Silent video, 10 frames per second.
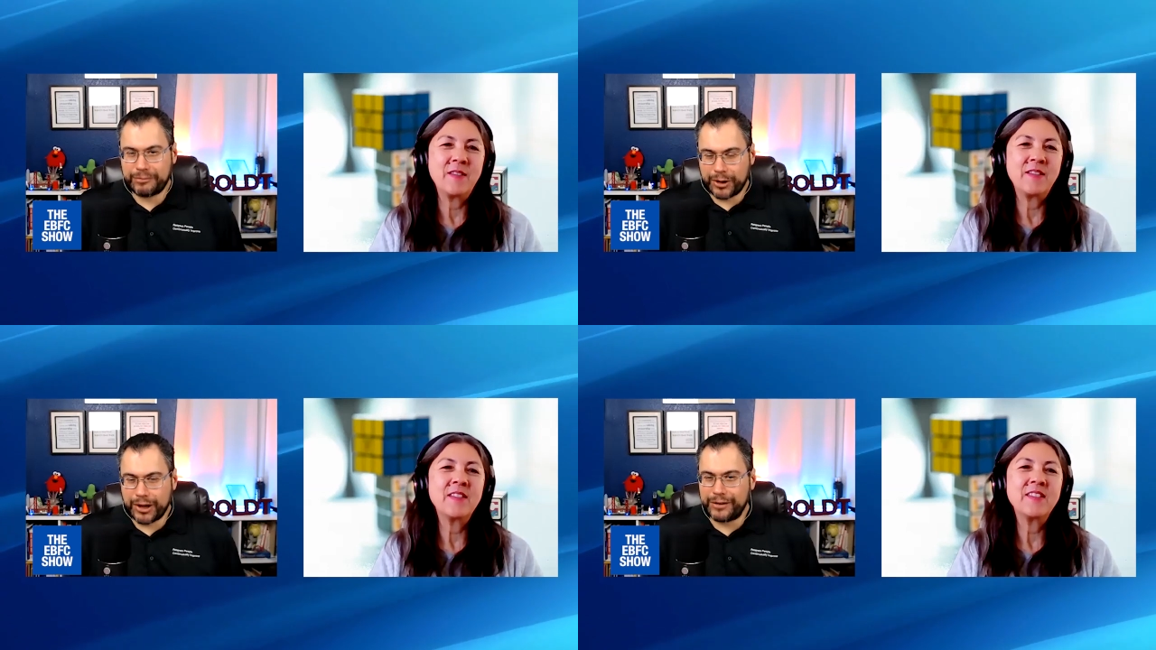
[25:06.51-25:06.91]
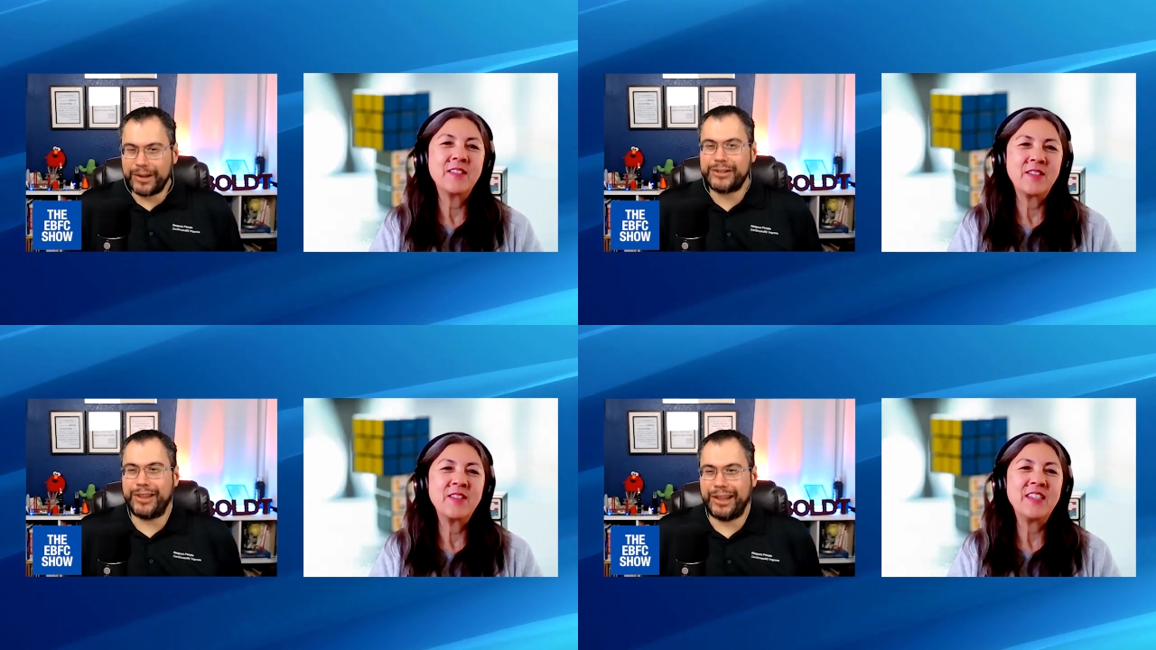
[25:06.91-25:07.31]
Speaker 1: we don't need to
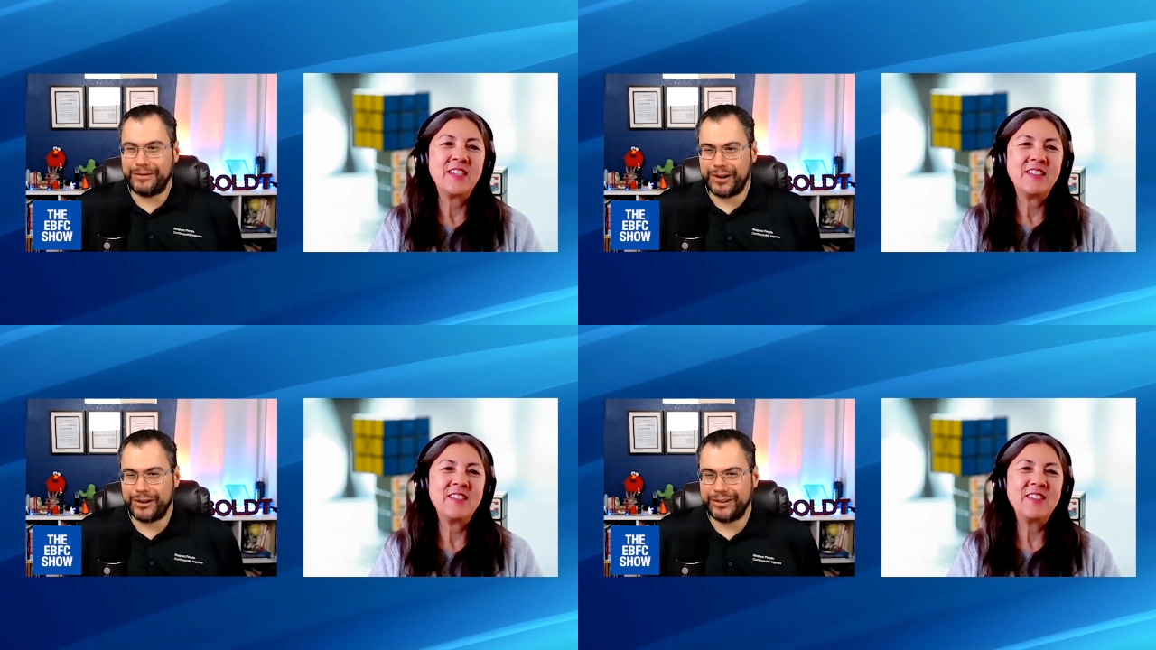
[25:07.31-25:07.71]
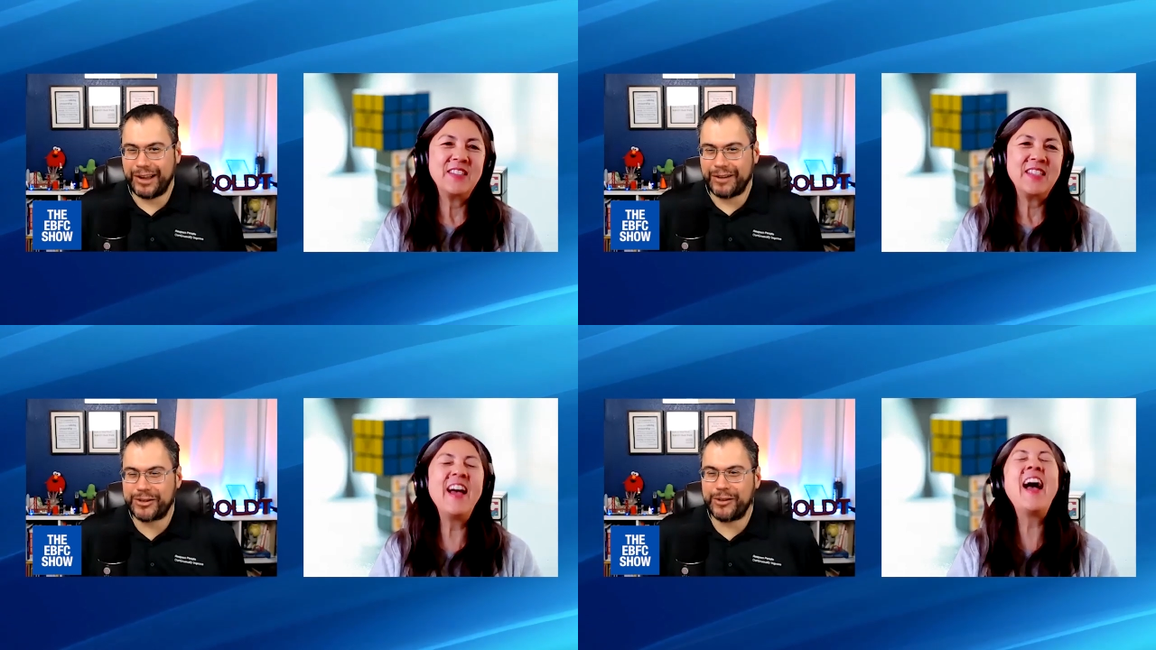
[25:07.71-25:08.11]
venture that far.
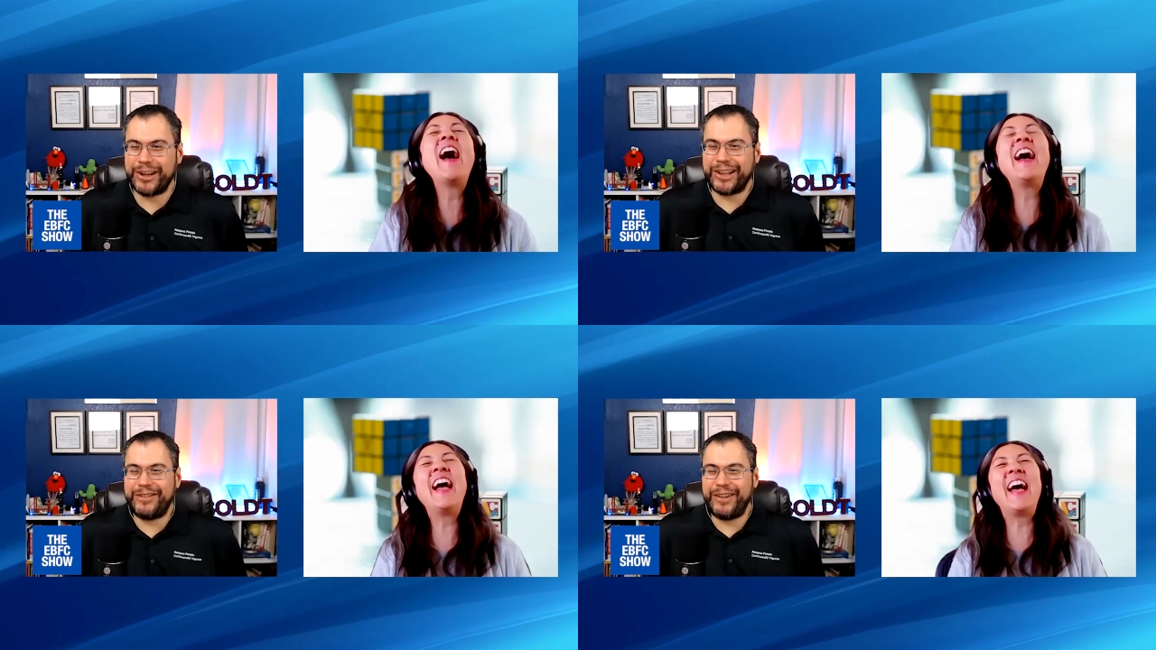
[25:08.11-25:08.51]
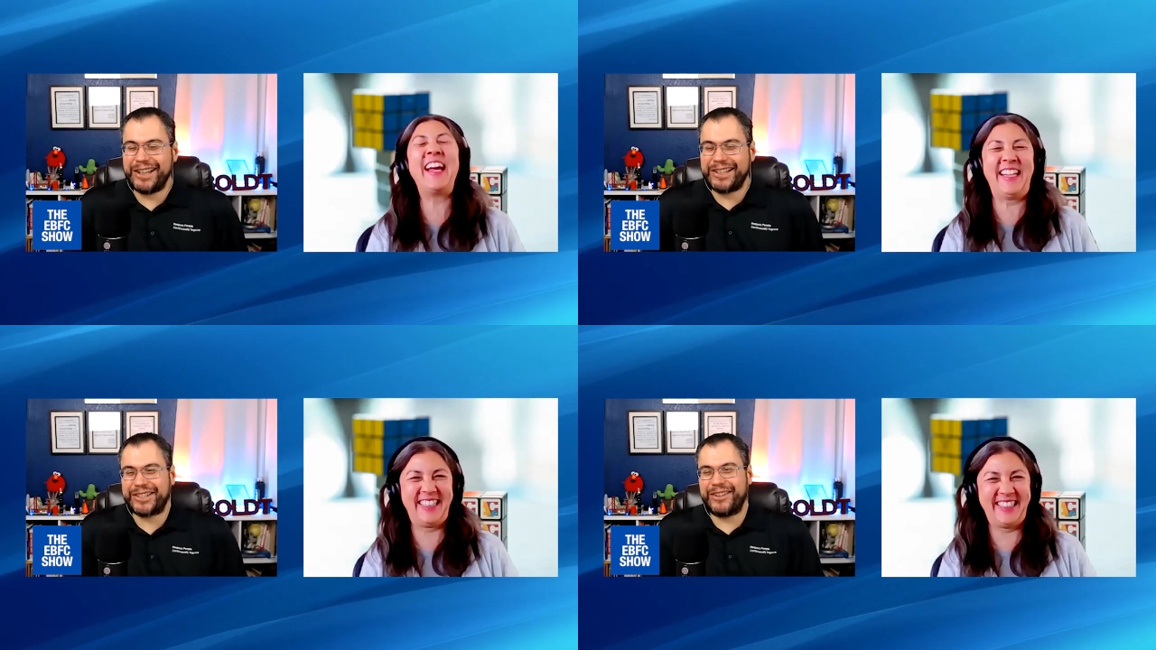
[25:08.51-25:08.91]
I'm sure we could
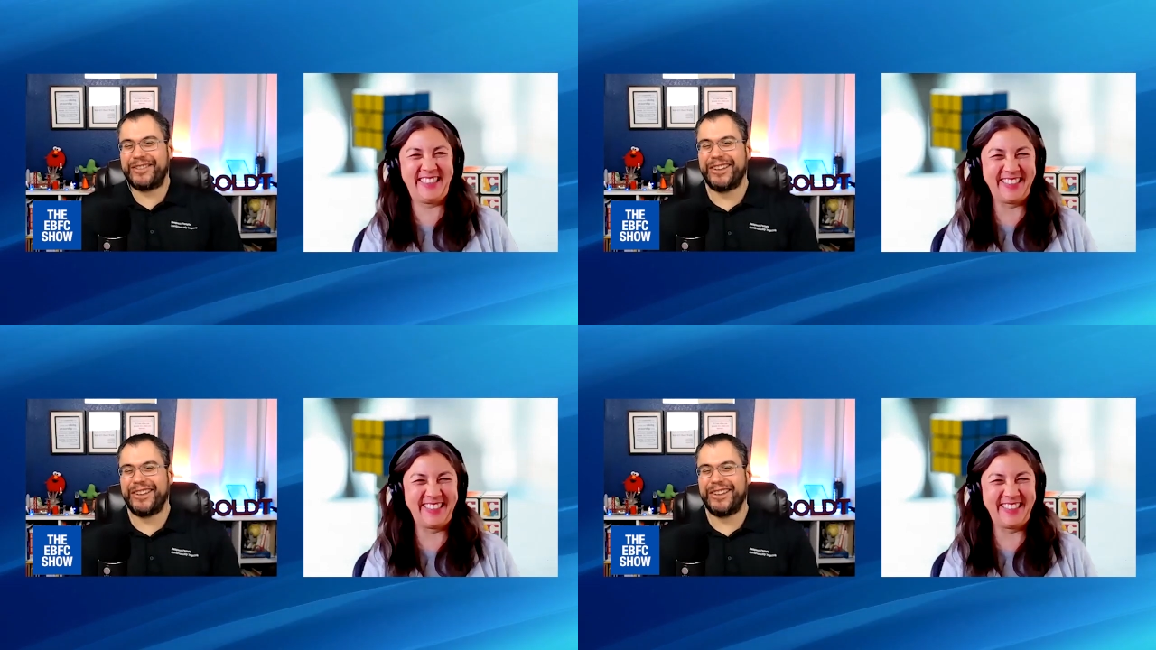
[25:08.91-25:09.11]
find some